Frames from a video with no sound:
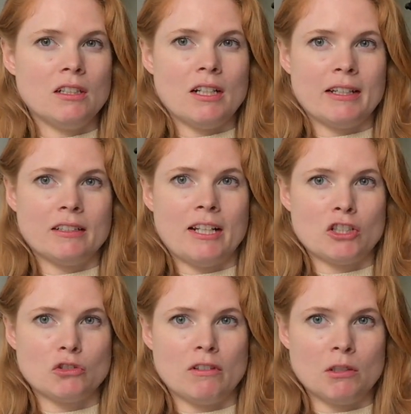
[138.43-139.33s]
like an
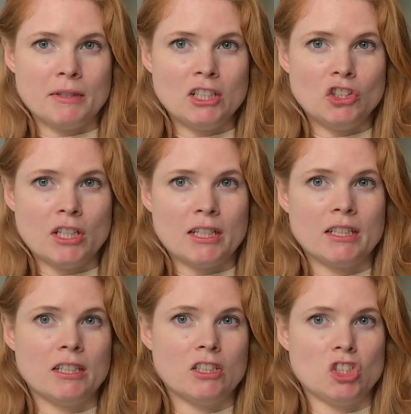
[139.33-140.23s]
extra rain
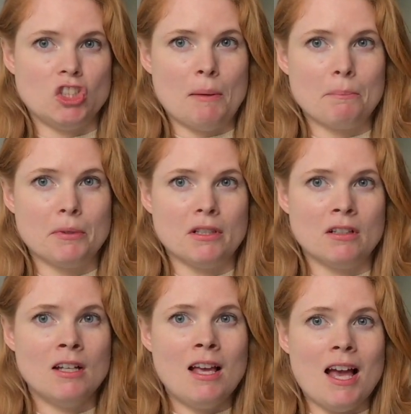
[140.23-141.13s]
jacket, a jumper,